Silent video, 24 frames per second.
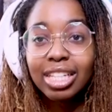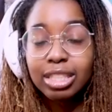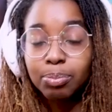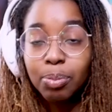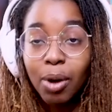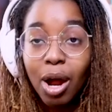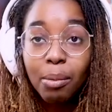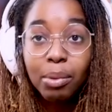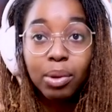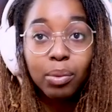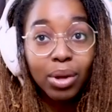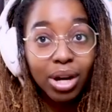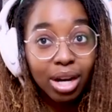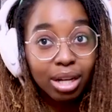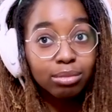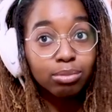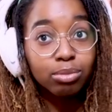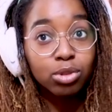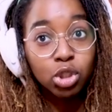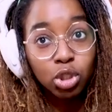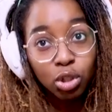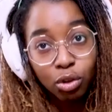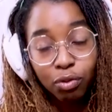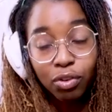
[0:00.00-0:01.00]
That's probably what I'll
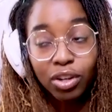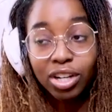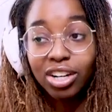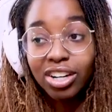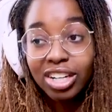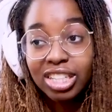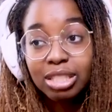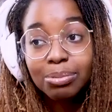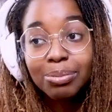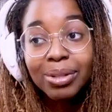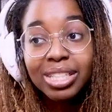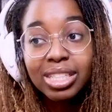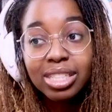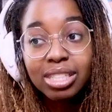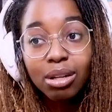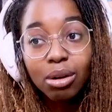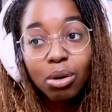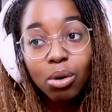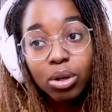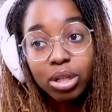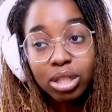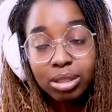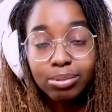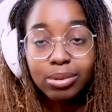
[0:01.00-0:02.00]
do for Christmas
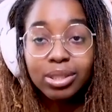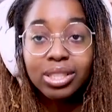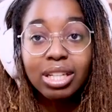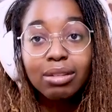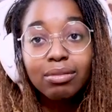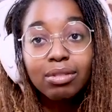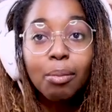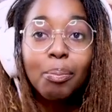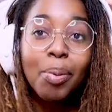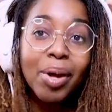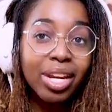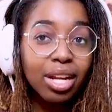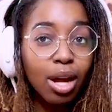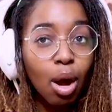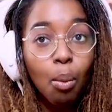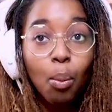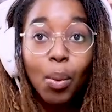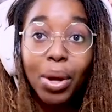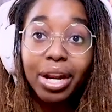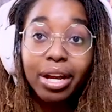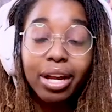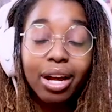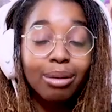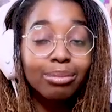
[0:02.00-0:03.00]
or Christmas Eve, depending on
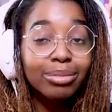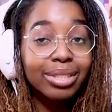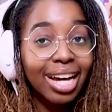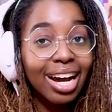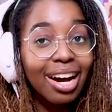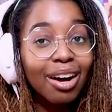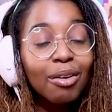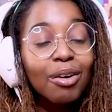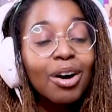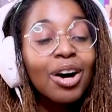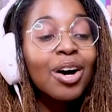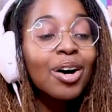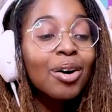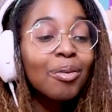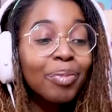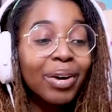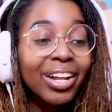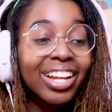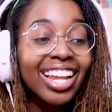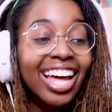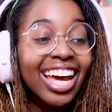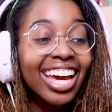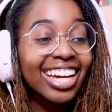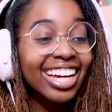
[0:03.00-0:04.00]
when it comes out.
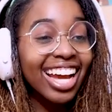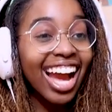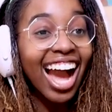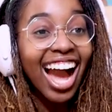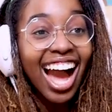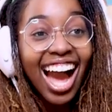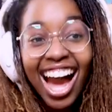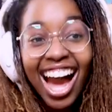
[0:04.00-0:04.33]
But like,